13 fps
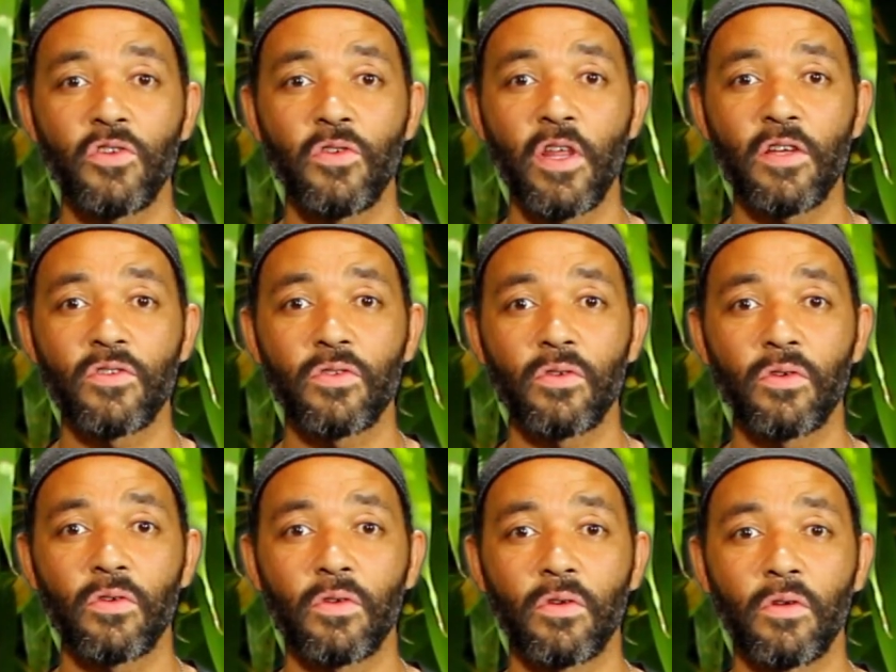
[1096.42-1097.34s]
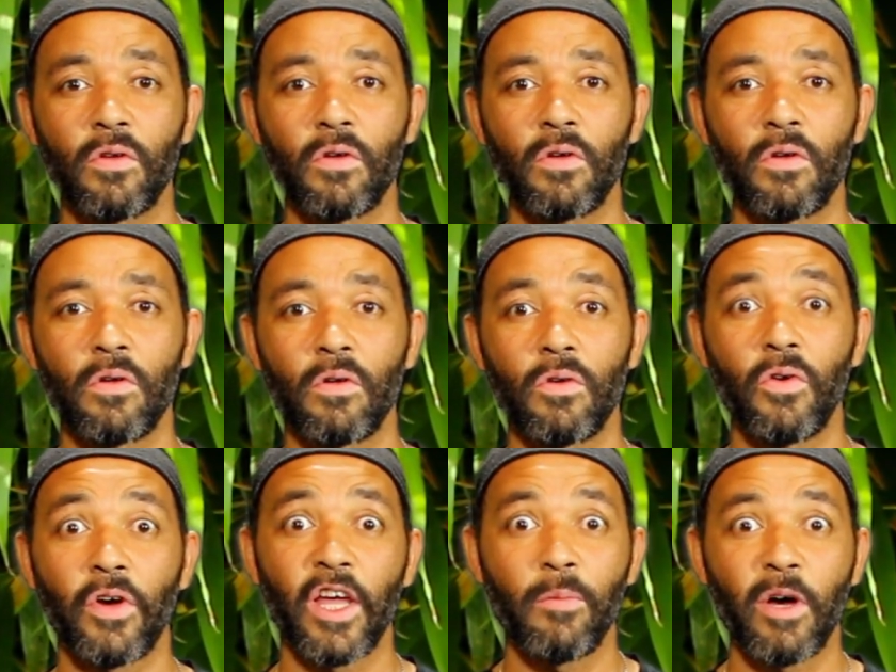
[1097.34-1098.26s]
to do this.
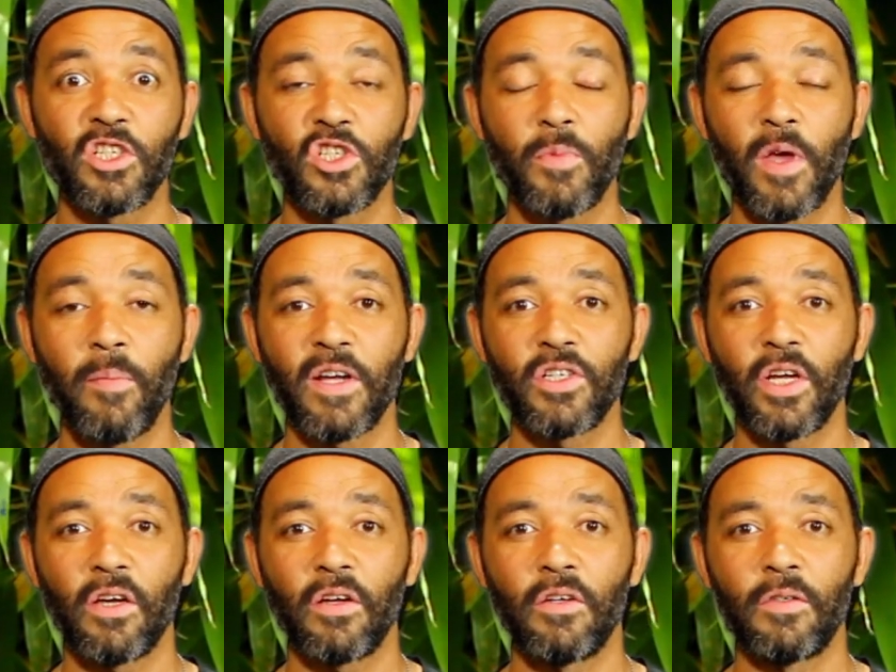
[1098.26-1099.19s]
Okay, you might just be imagining